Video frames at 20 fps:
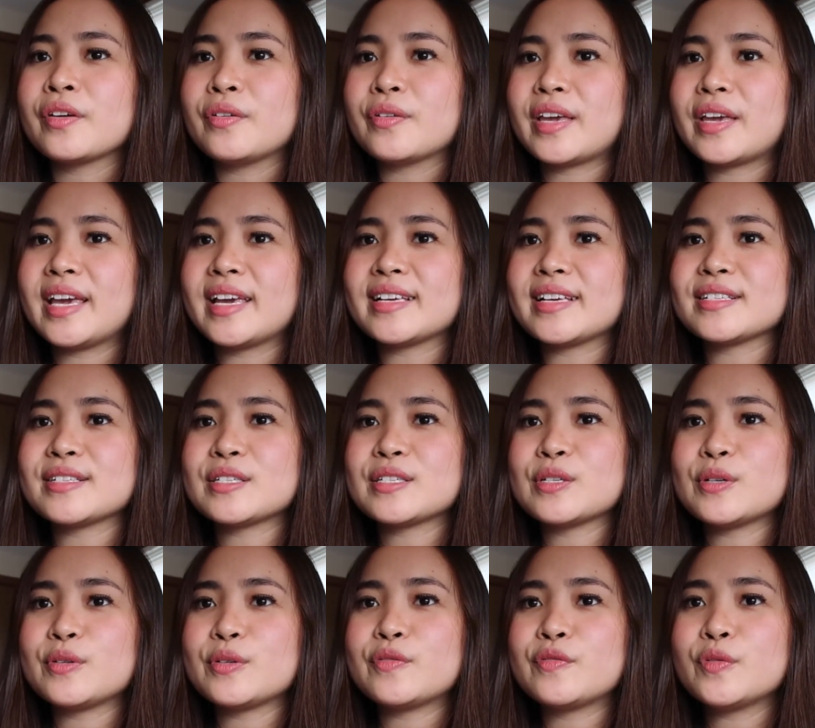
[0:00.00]
Okay,
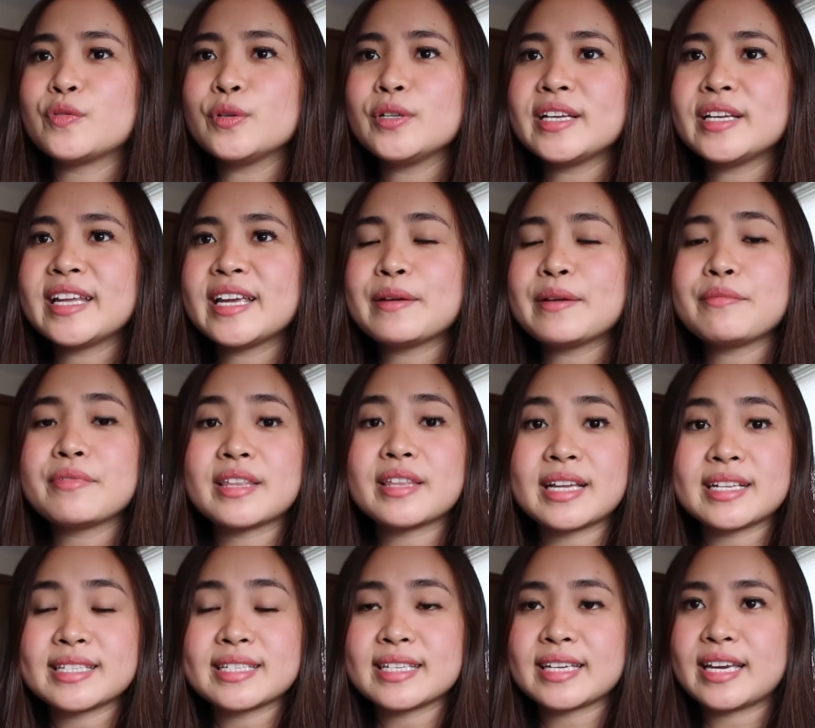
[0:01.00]
so full name,
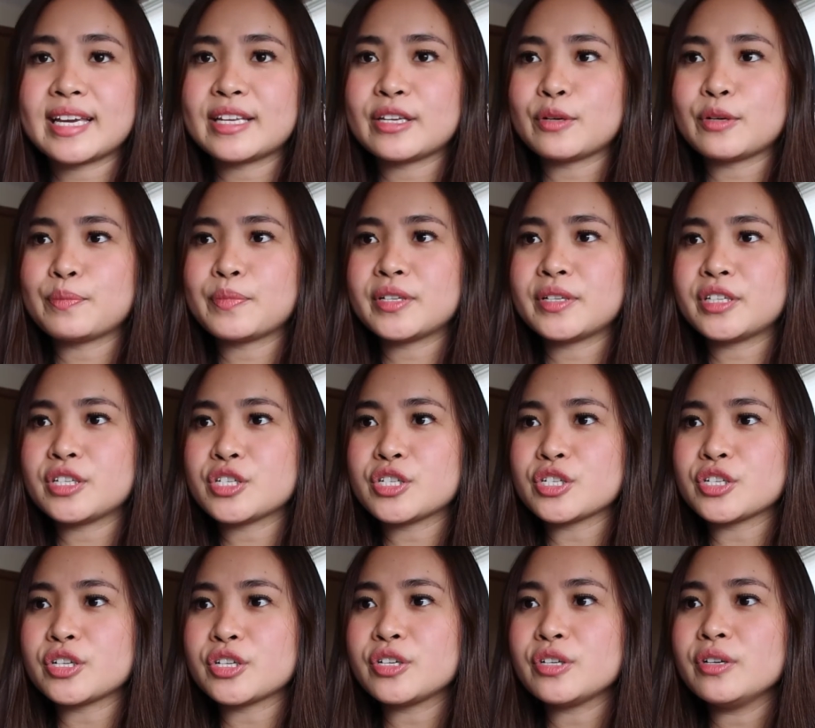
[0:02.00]
that's again your
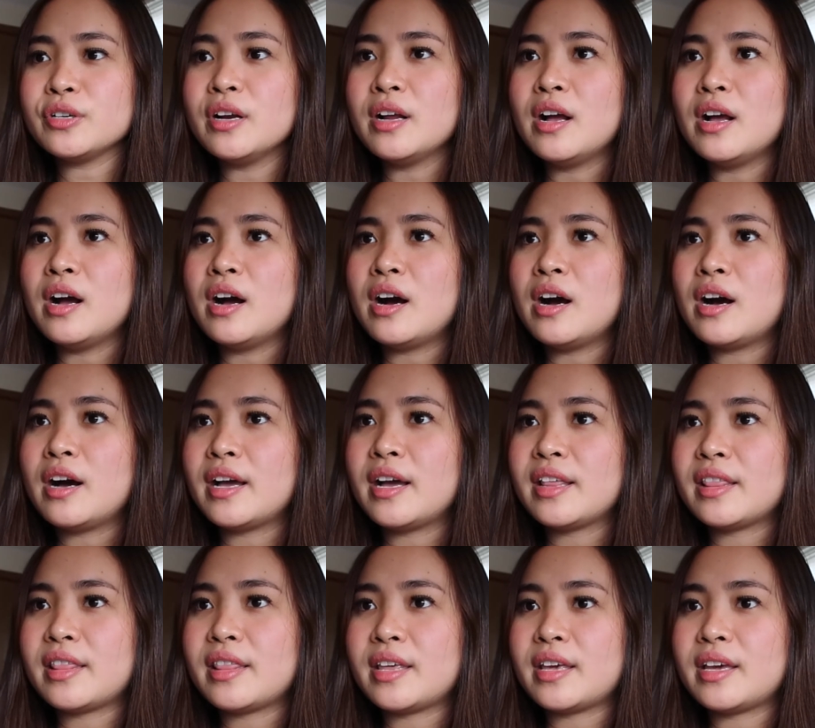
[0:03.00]
petitioner,
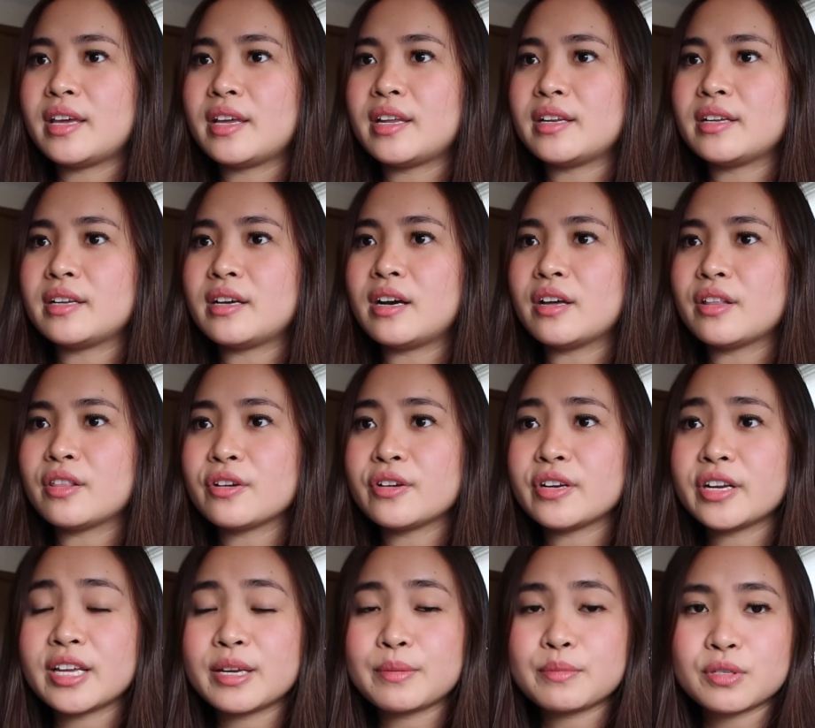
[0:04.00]
and then other
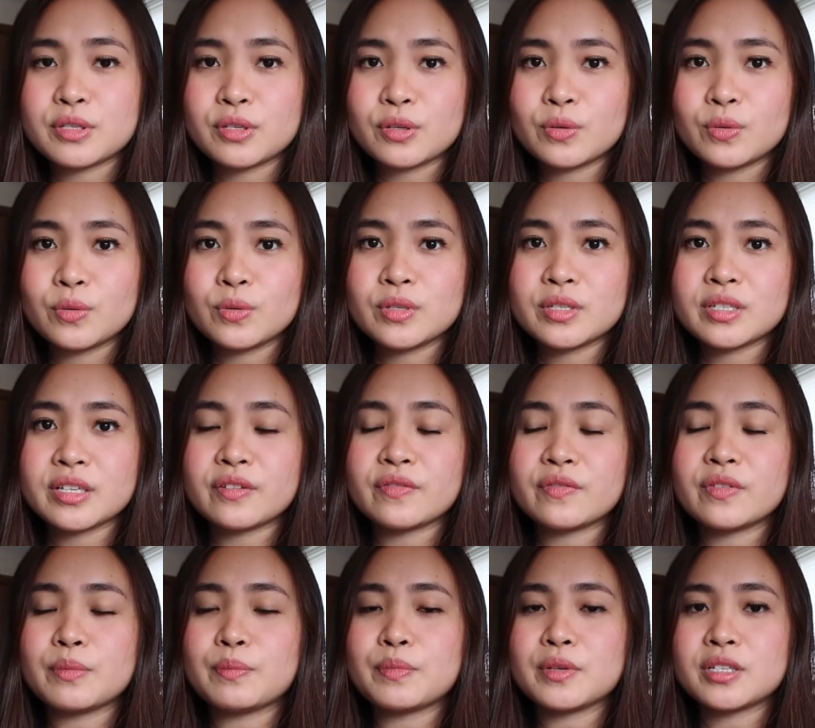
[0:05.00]
names used if
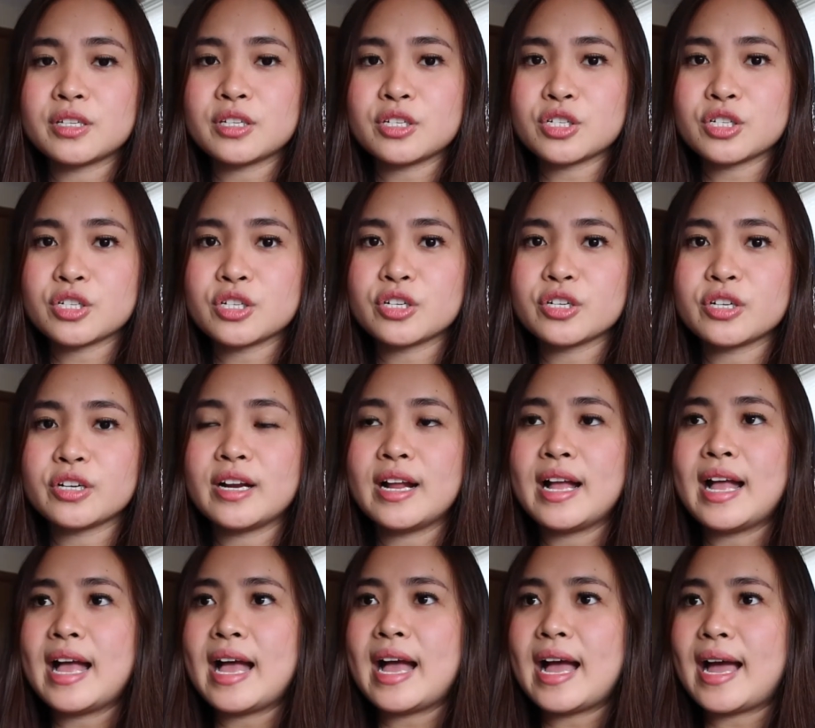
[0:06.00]
the petitioner
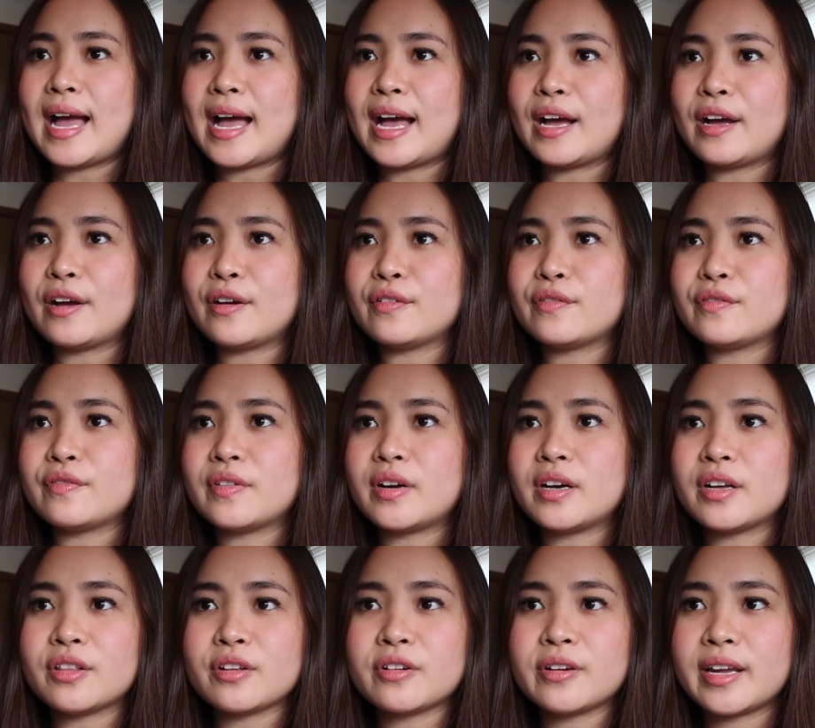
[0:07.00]
have
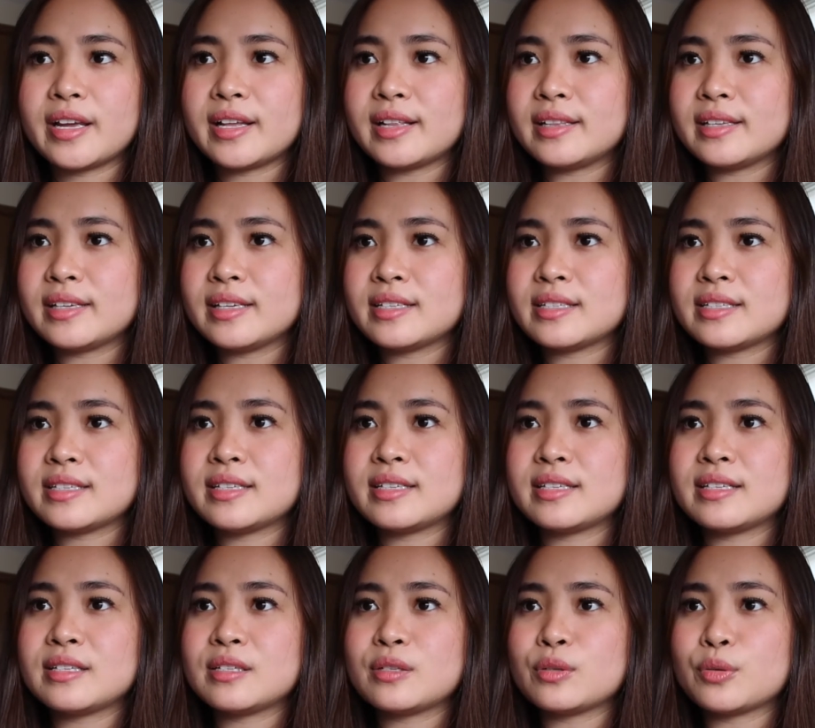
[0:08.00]
other
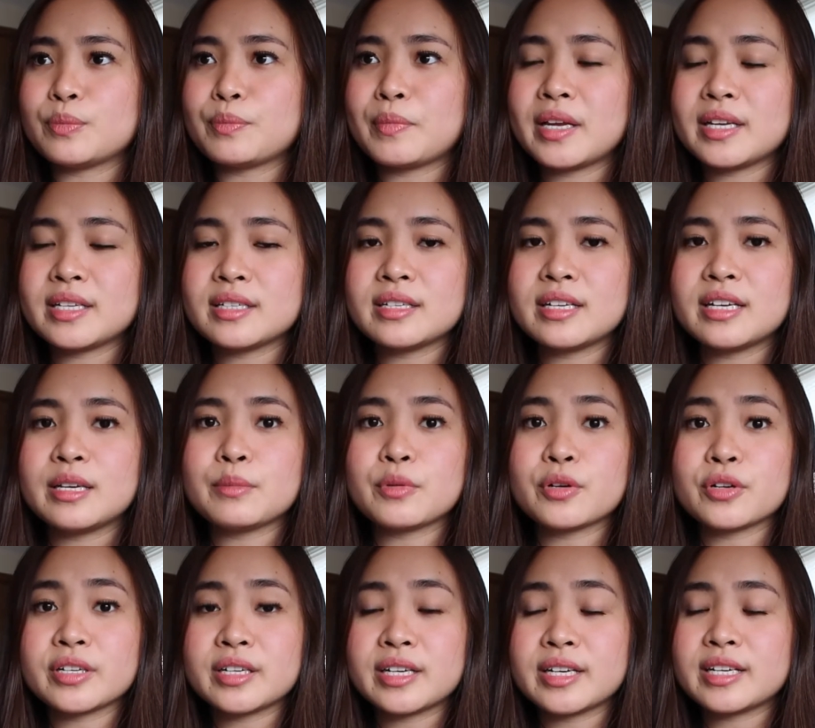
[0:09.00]
aliases, or maiden name
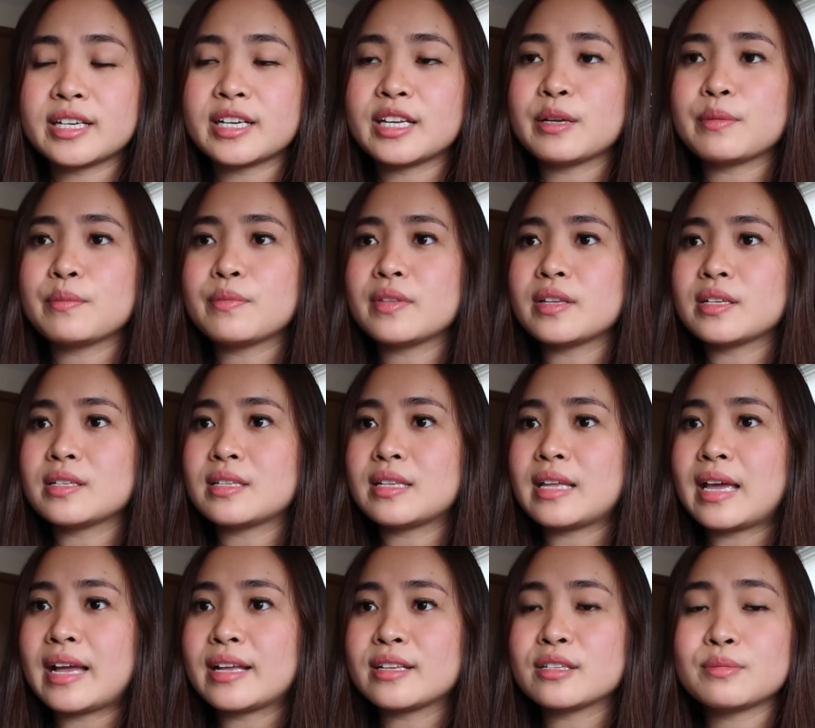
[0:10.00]
or nickname that
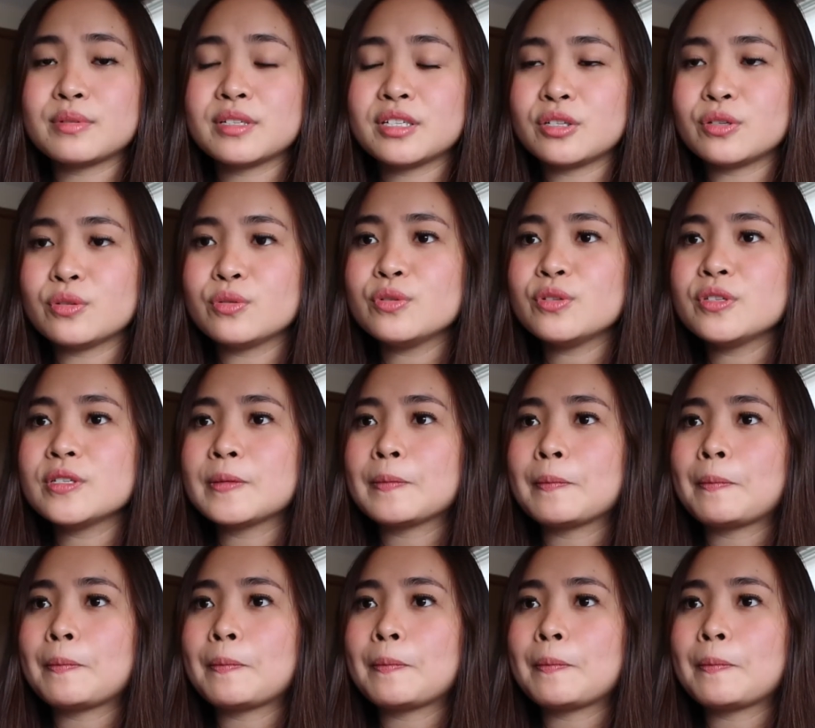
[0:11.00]
has been used.